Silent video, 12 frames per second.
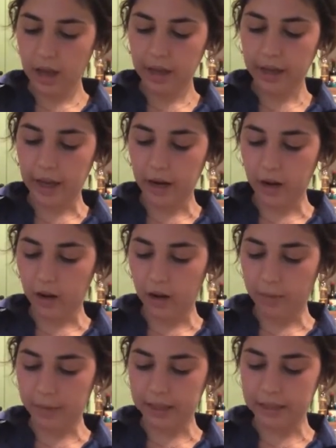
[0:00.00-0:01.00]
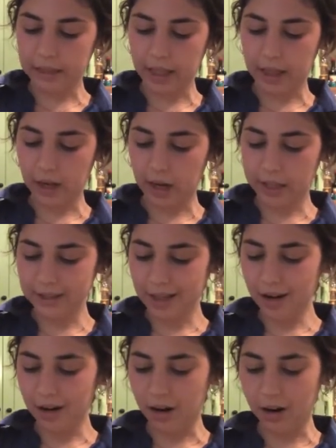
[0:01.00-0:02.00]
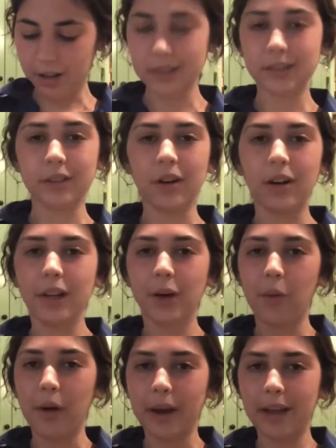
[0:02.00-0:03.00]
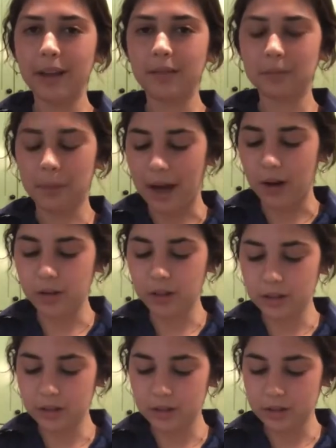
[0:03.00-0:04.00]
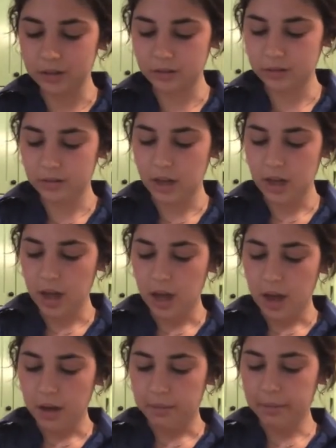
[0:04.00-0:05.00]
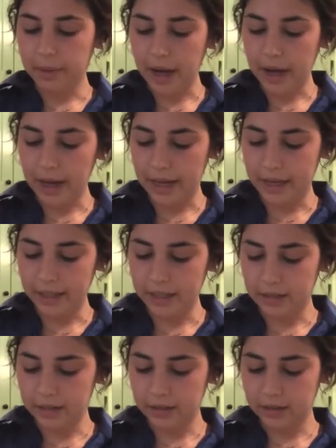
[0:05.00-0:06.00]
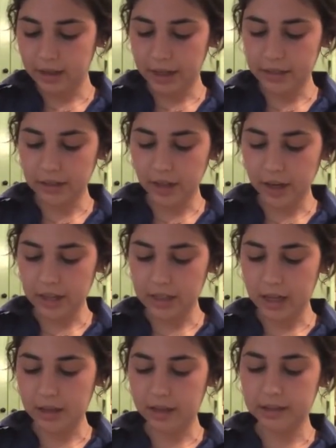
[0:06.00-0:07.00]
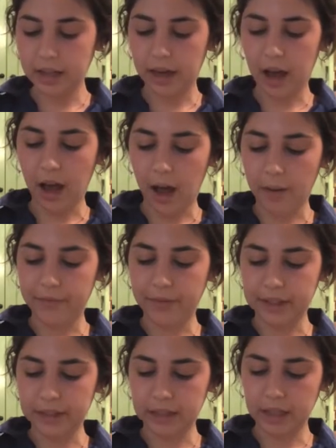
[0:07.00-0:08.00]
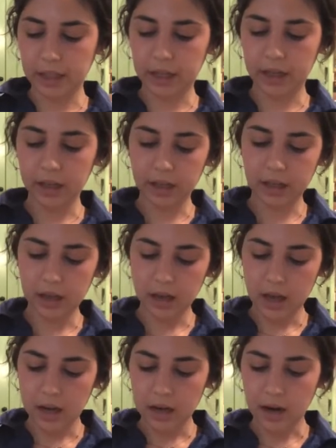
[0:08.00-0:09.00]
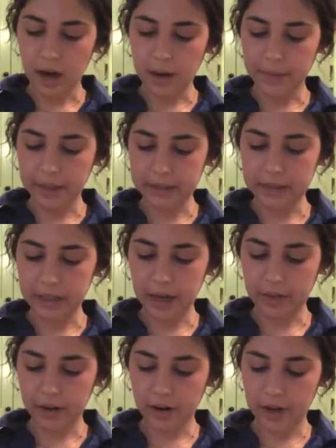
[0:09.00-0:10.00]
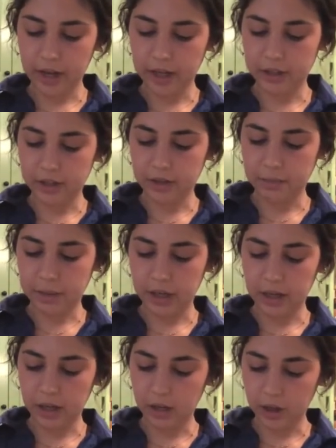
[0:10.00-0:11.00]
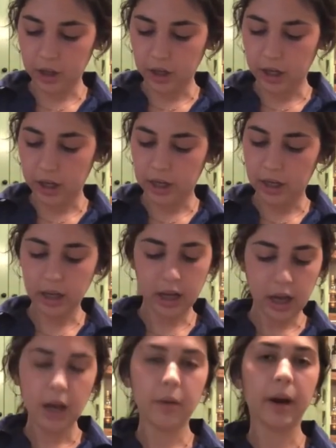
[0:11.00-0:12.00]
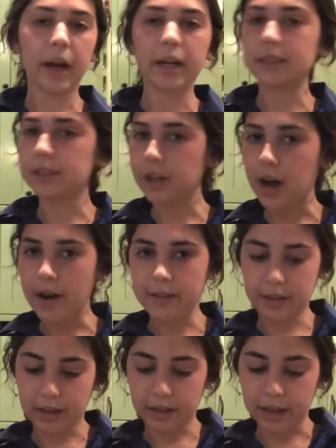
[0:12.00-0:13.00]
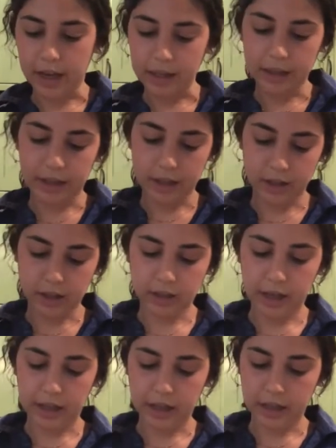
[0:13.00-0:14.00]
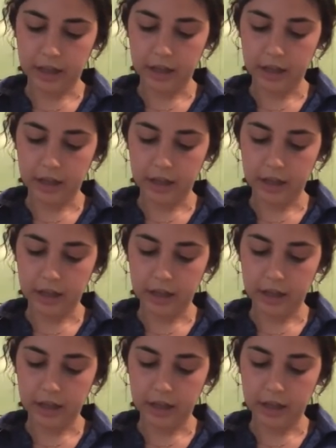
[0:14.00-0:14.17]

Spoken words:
Get it all mixed in there. It's kind of hard because they're all like white powders, but as long as nothing's like obviously not mixed together, it should be good. We're gonna stir everything again later, like